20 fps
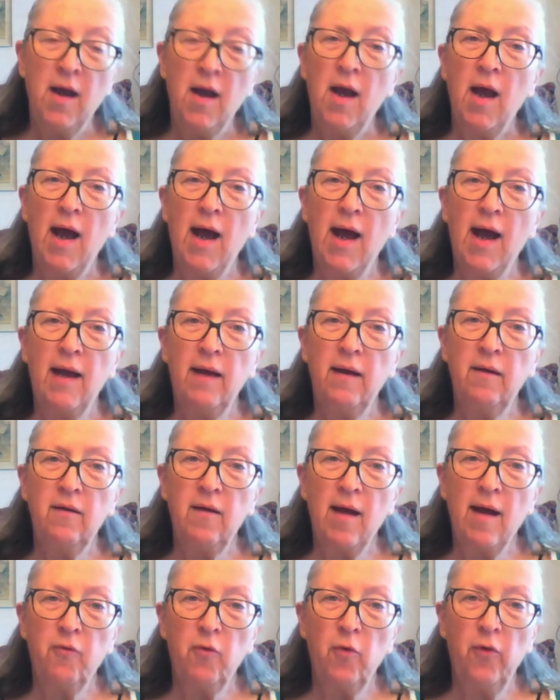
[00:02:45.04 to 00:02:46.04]
And
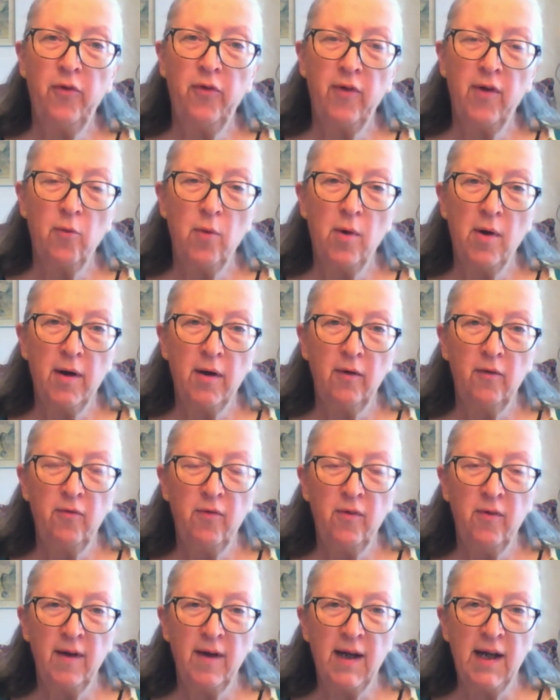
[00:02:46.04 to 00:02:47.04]
I've also worked for
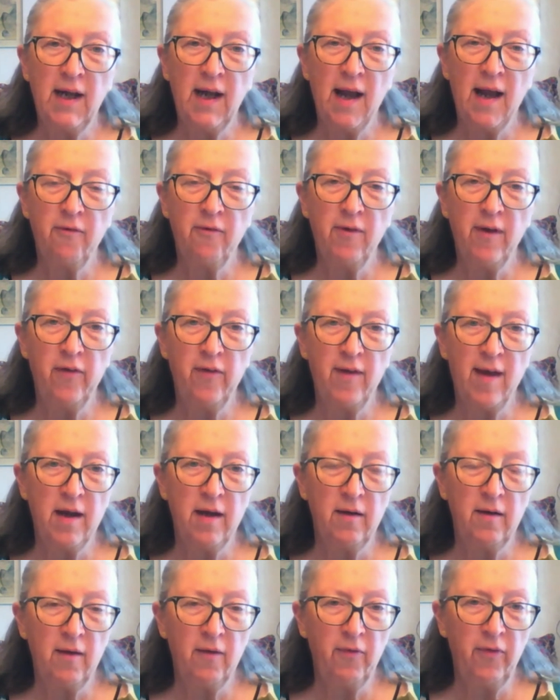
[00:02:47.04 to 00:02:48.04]
the FSA and
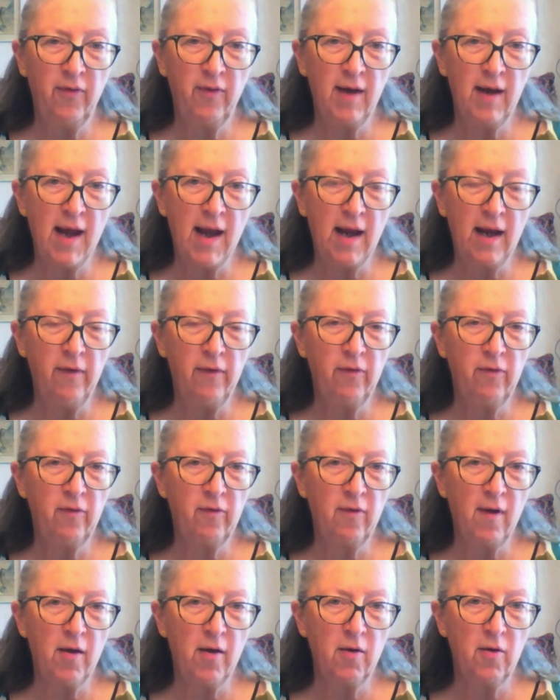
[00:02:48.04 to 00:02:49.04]
FCA,
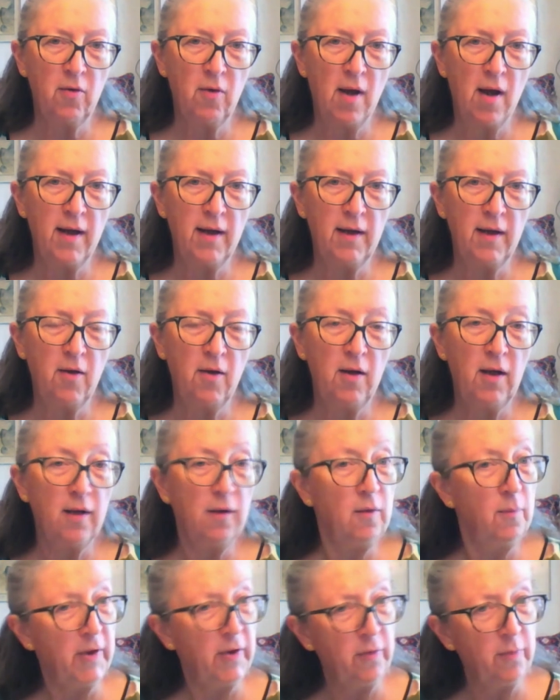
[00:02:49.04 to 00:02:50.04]
so I know a little
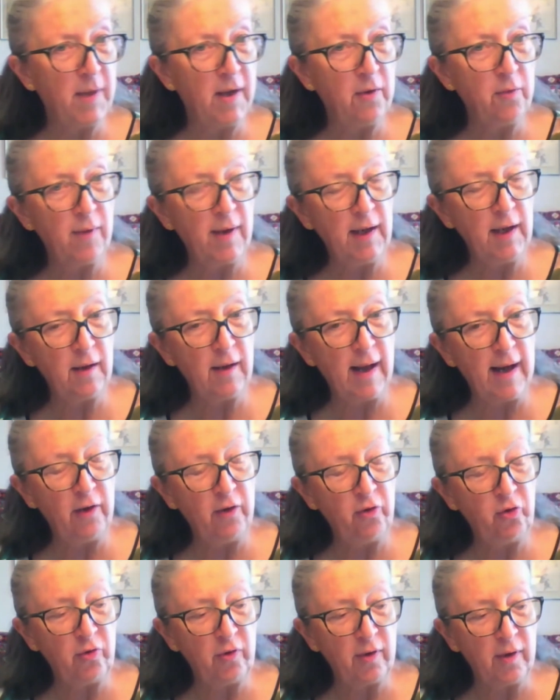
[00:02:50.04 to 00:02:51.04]
bit about
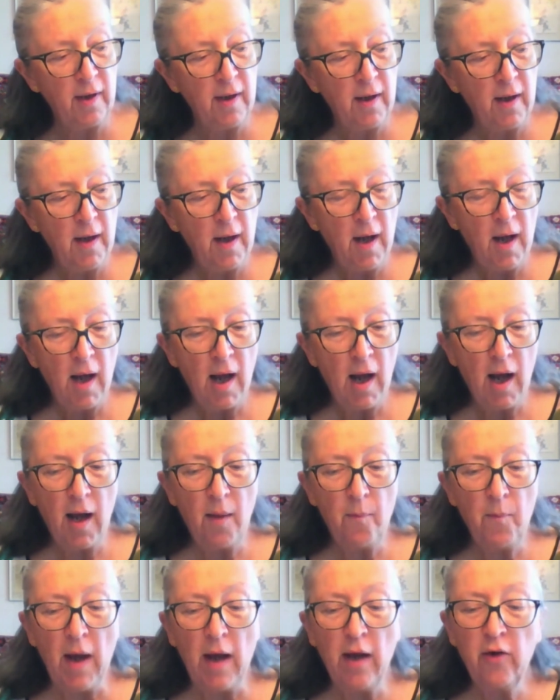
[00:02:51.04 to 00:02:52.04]
regulation.
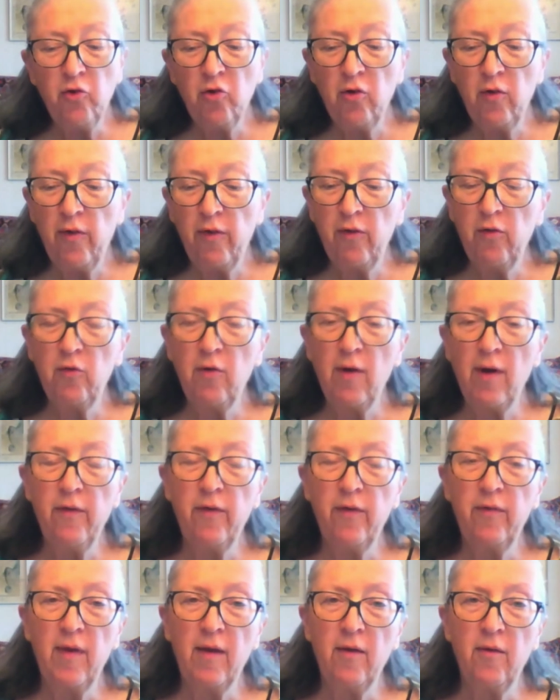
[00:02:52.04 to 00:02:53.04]
I should stress,
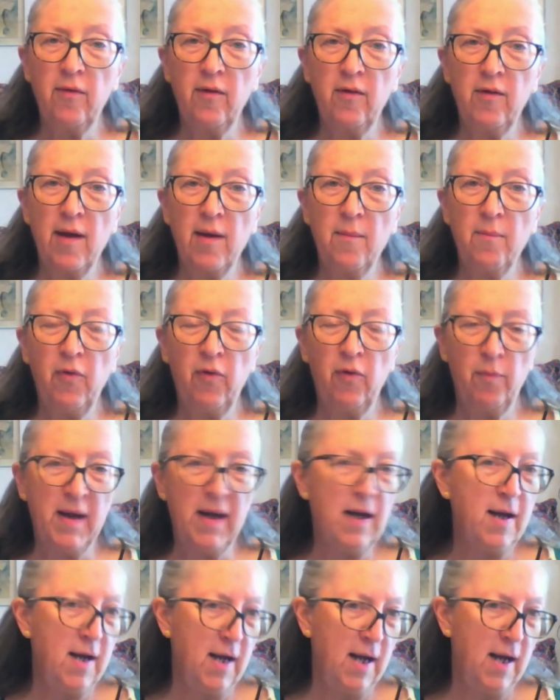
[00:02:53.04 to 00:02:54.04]
though, that I'm
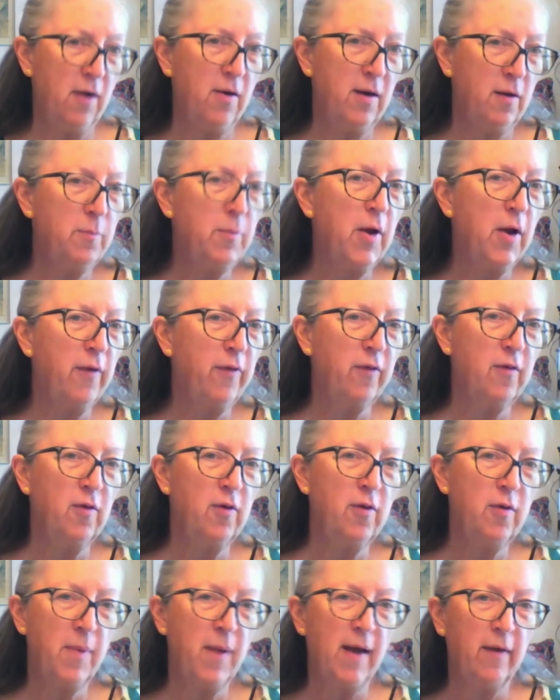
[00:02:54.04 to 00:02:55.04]
speaking here in a personal
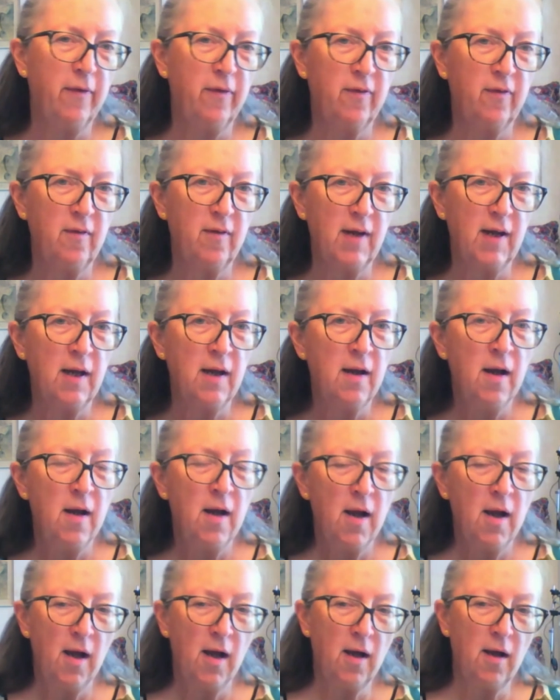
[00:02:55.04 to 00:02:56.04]
capacity,
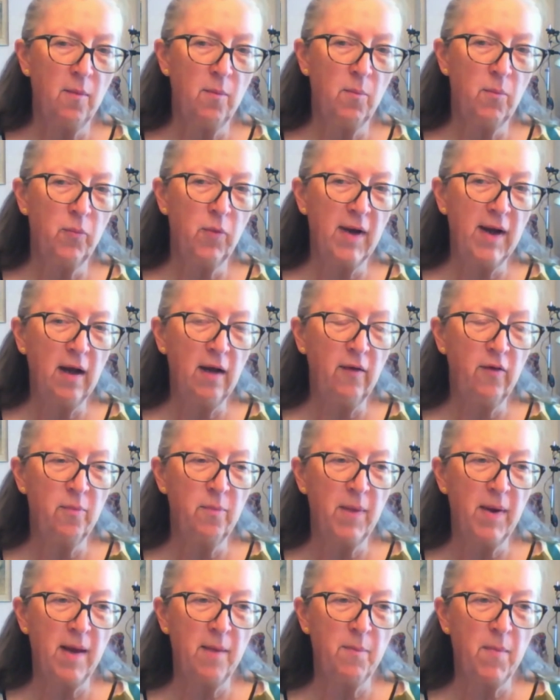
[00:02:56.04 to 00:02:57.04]
bringing to
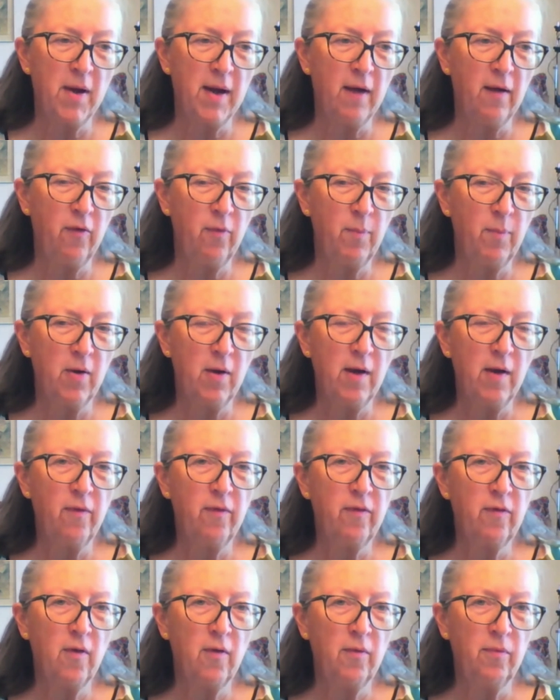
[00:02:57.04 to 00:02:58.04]
bear my
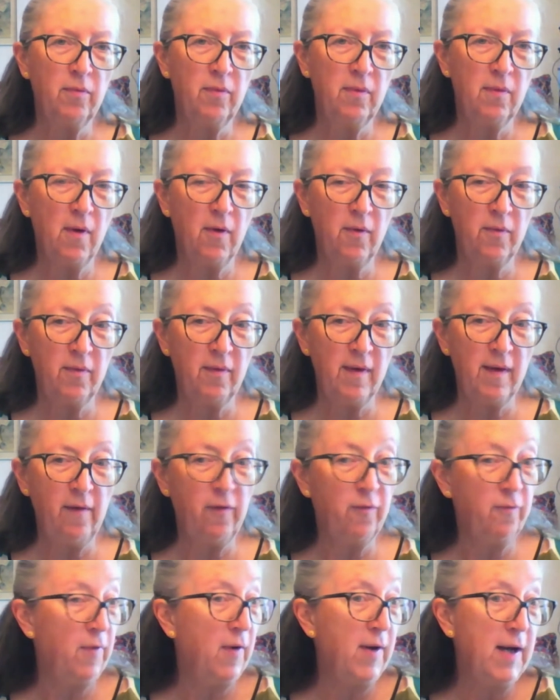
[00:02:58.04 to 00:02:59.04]
experience on these
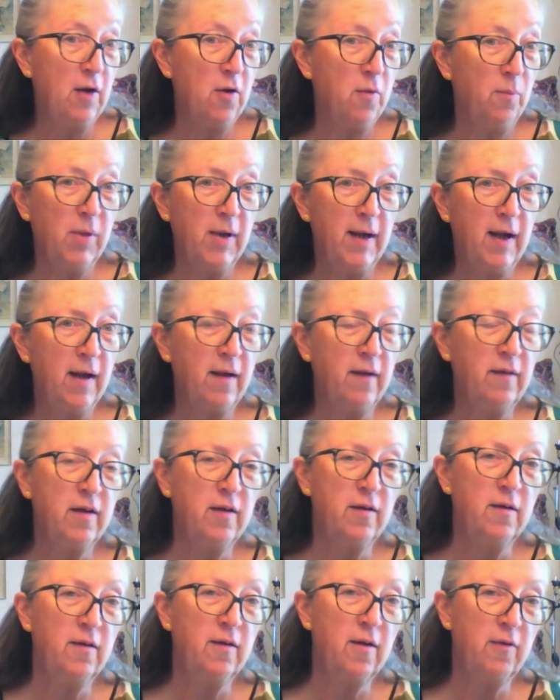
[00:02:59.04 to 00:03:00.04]
very complicated
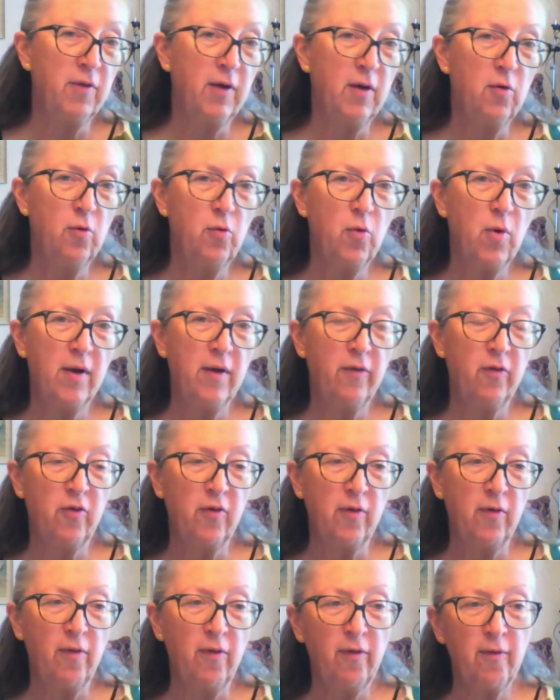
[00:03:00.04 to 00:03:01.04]
and difficult
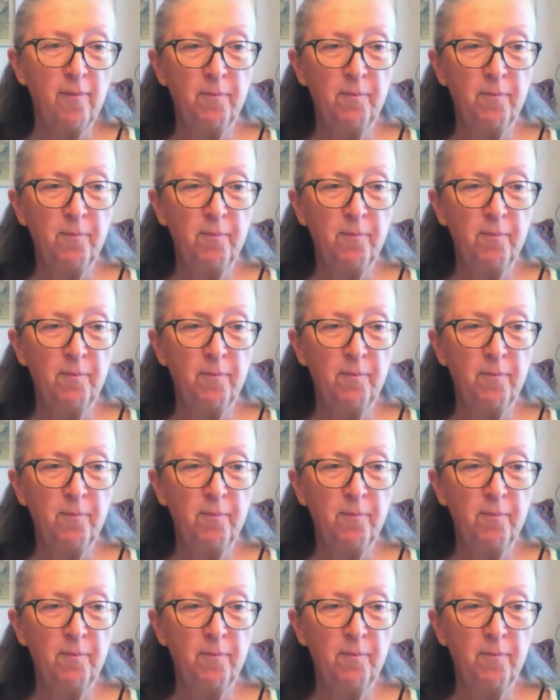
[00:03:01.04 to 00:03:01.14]
questions.